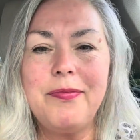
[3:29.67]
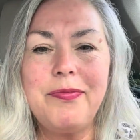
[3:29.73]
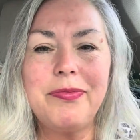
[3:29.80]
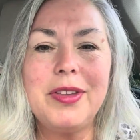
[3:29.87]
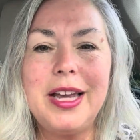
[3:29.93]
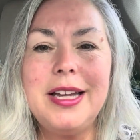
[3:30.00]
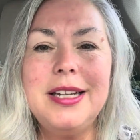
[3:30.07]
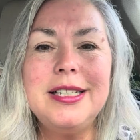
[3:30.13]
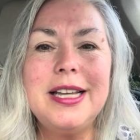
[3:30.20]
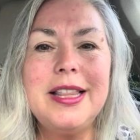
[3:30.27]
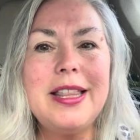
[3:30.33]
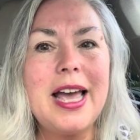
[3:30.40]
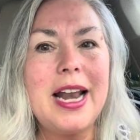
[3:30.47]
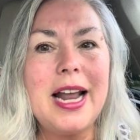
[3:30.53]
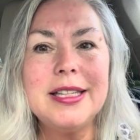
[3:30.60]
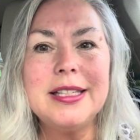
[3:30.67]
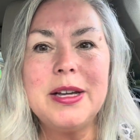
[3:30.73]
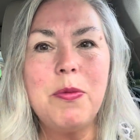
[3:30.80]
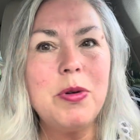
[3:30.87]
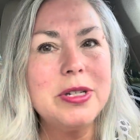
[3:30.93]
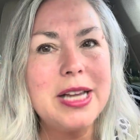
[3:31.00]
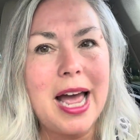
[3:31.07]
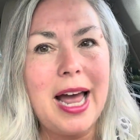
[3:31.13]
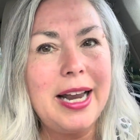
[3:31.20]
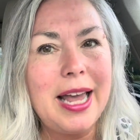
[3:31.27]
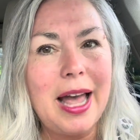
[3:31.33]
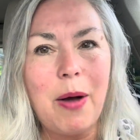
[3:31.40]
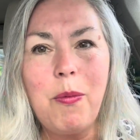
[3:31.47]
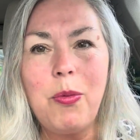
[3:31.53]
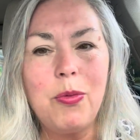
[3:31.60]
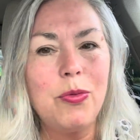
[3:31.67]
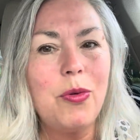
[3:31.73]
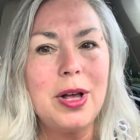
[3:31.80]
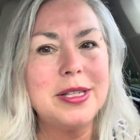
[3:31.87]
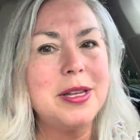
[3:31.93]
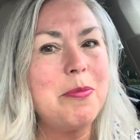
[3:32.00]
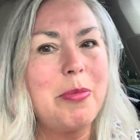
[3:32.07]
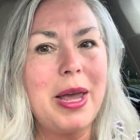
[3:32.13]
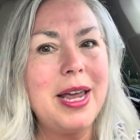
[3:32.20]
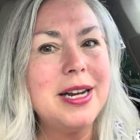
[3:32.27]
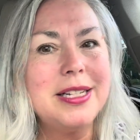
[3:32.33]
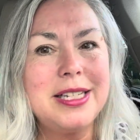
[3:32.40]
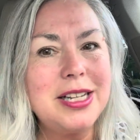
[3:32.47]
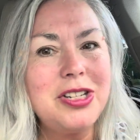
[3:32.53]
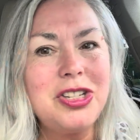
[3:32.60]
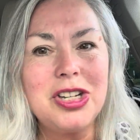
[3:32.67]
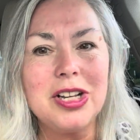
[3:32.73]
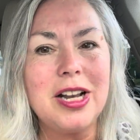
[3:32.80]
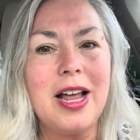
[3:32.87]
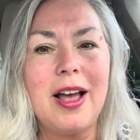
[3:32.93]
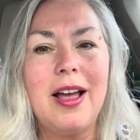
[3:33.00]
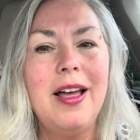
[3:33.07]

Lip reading: he did that. And I said, well, Daddy, I wasn't paying attention.